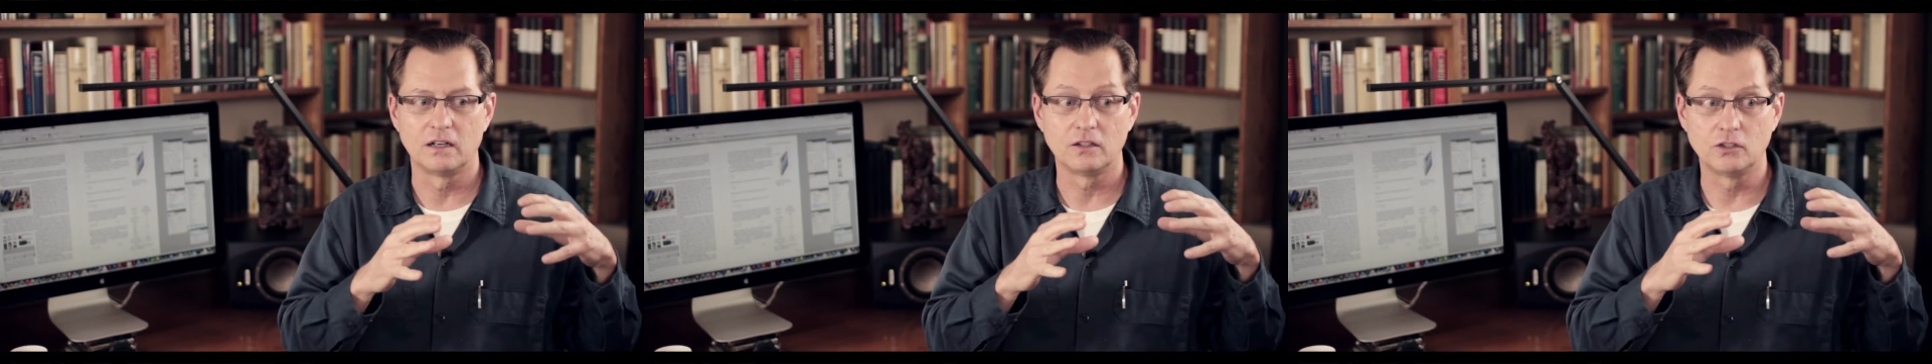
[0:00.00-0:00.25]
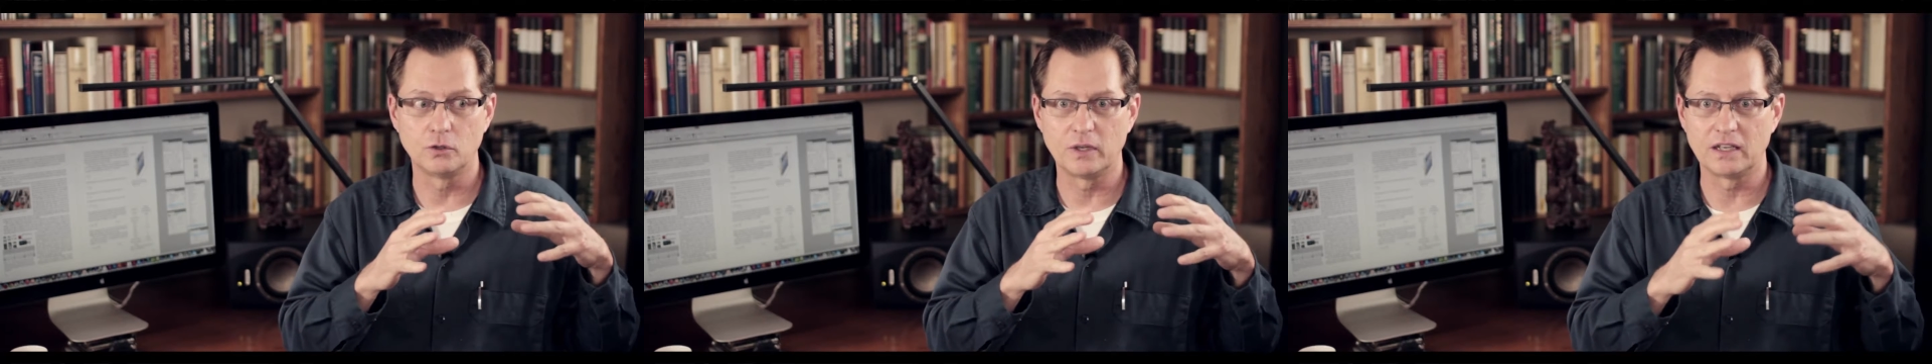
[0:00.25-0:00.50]

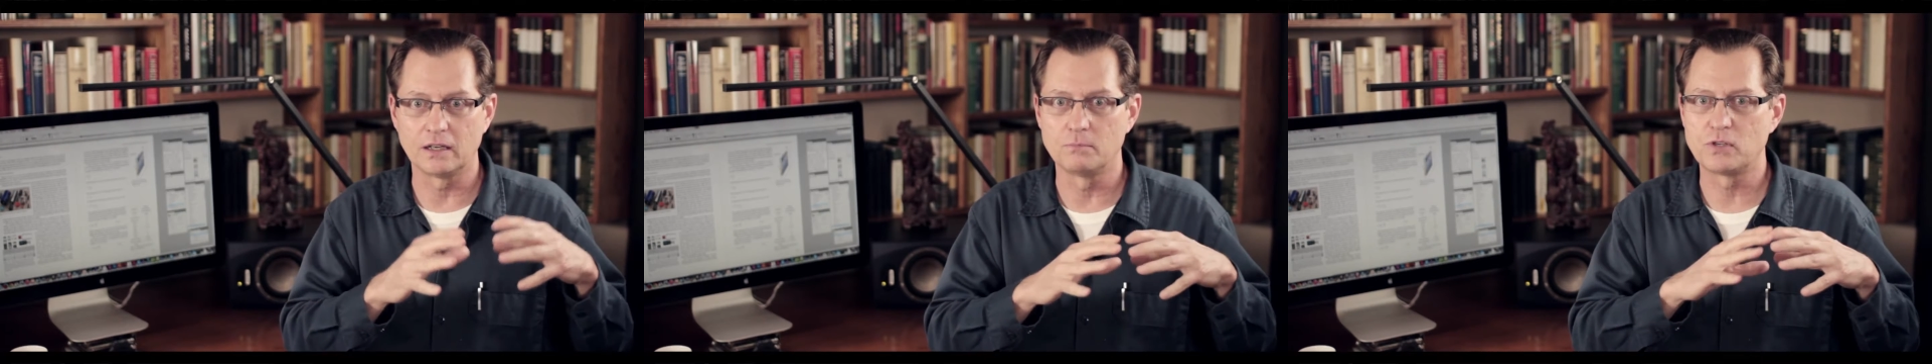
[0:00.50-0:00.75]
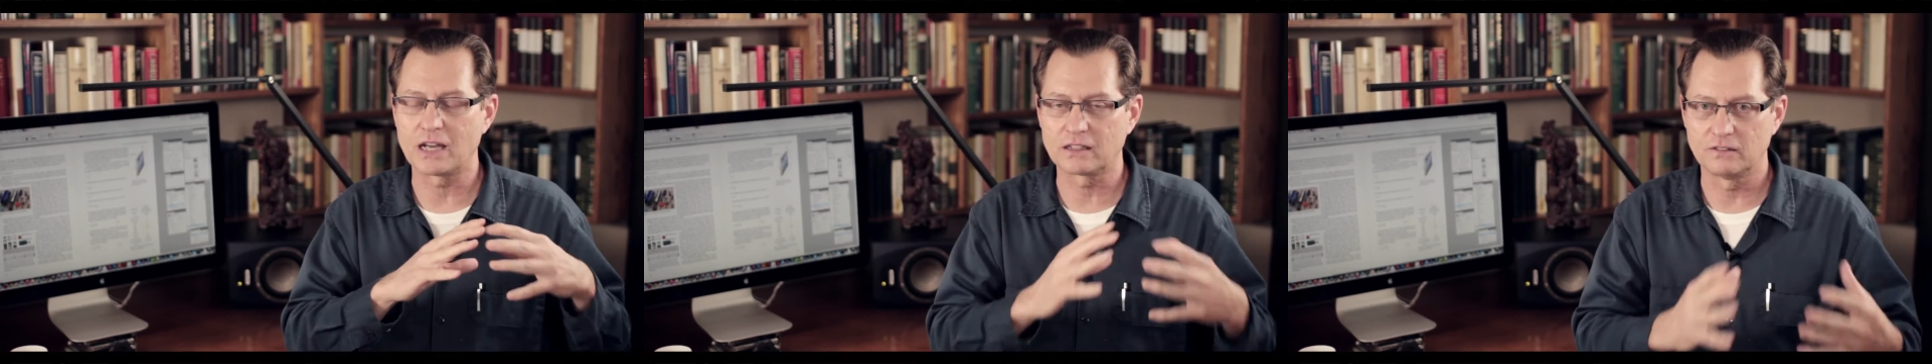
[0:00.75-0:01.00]
doing
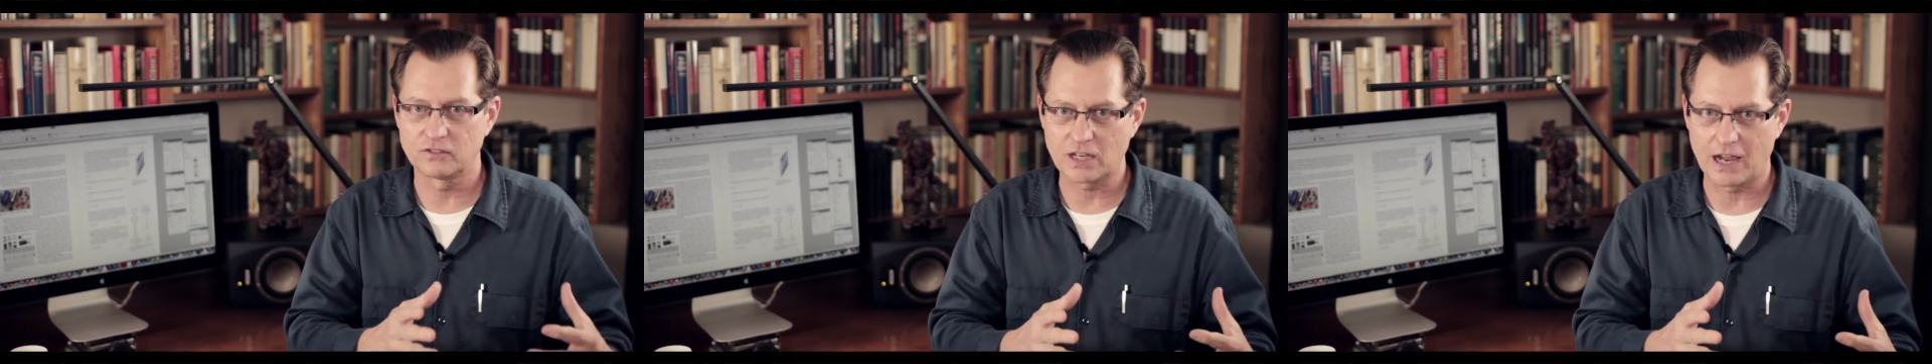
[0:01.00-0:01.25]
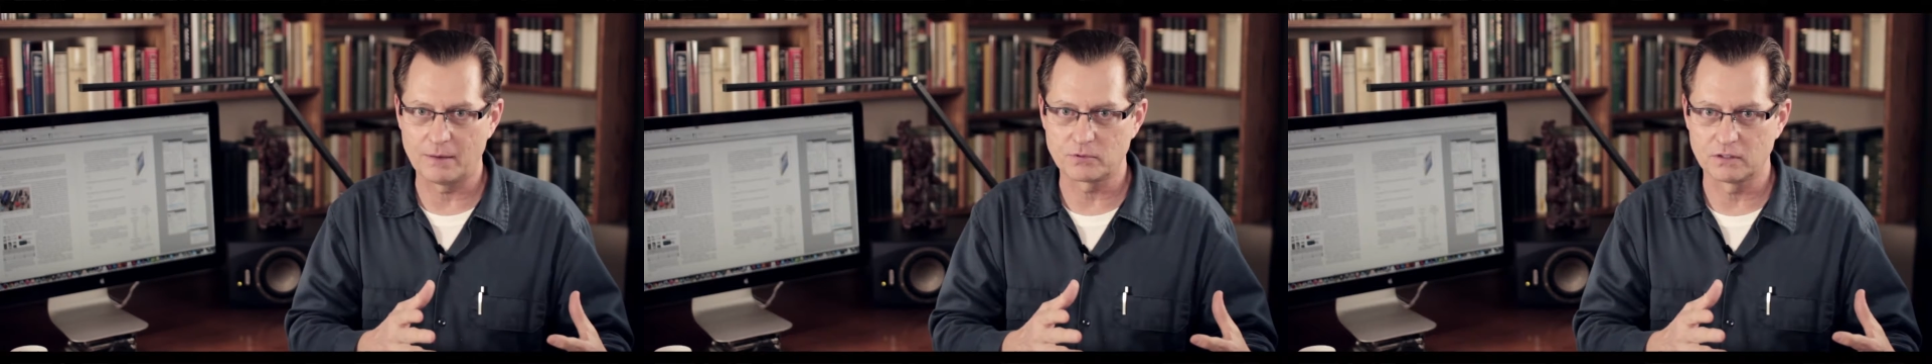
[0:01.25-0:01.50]
objective
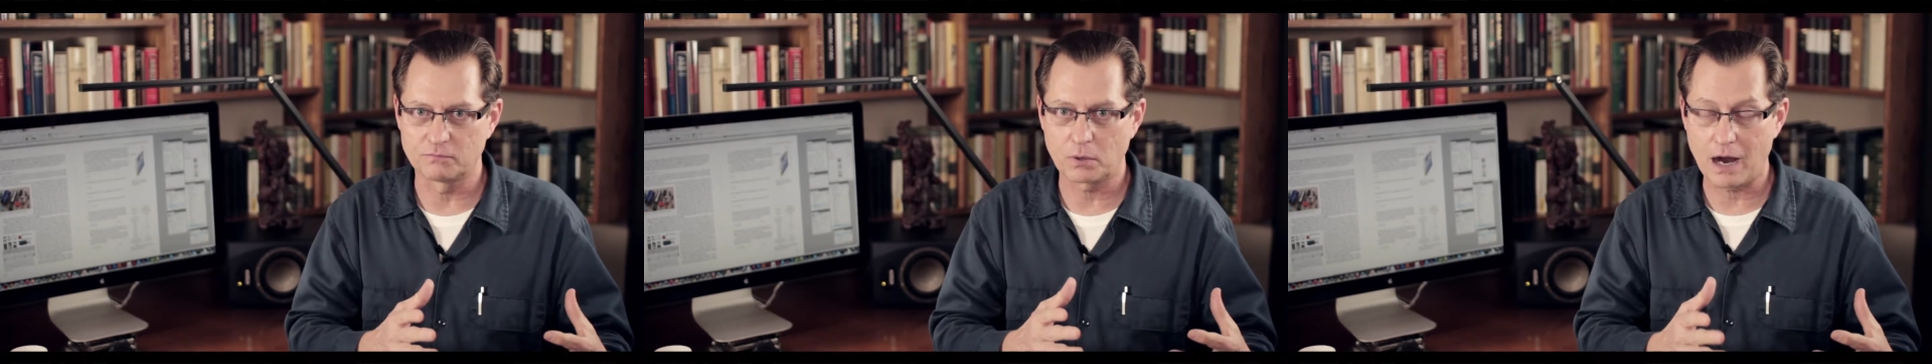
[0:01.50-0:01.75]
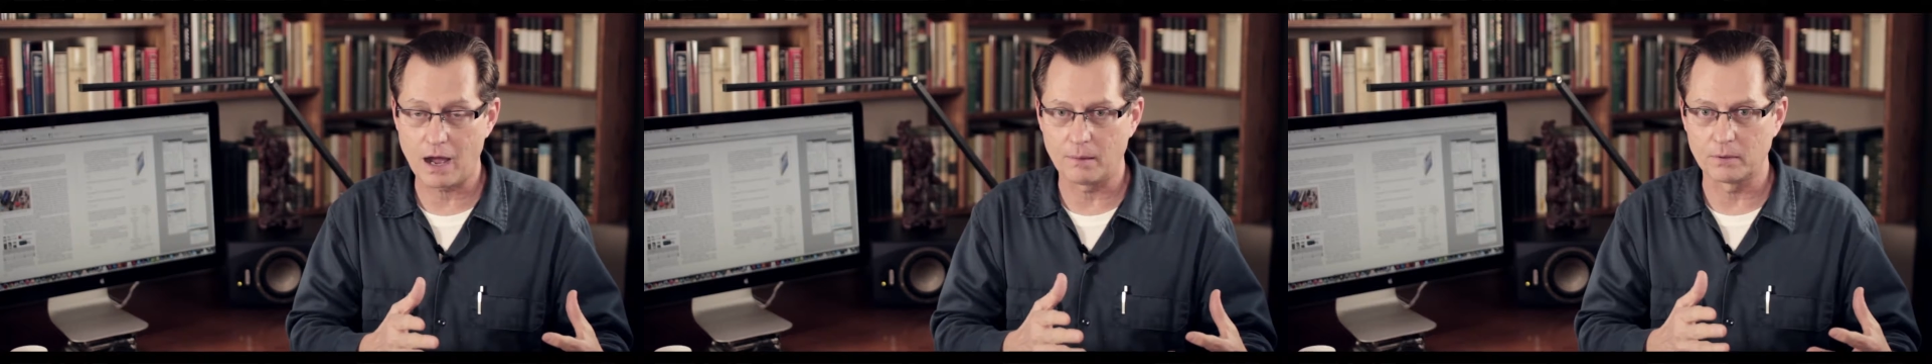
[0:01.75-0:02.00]
types of
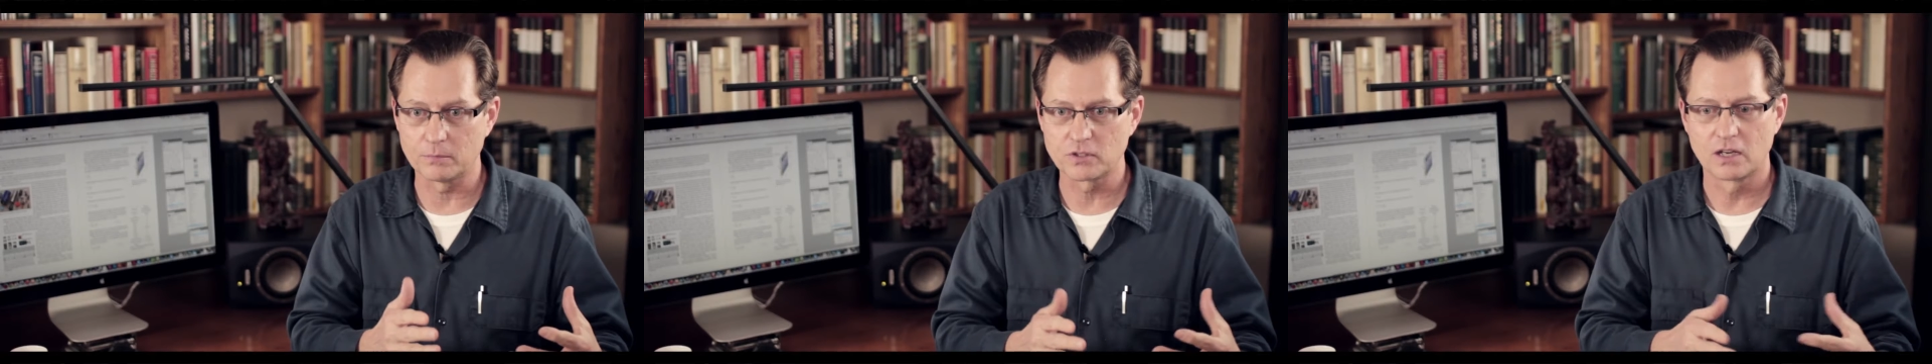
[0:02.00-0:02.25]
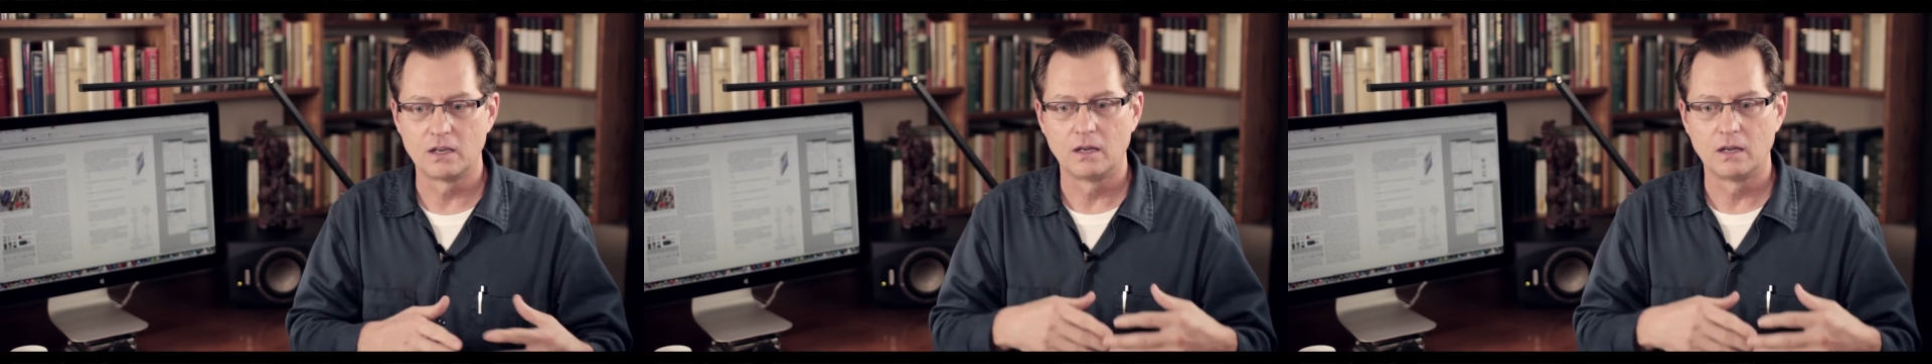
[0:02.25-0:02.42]
problems,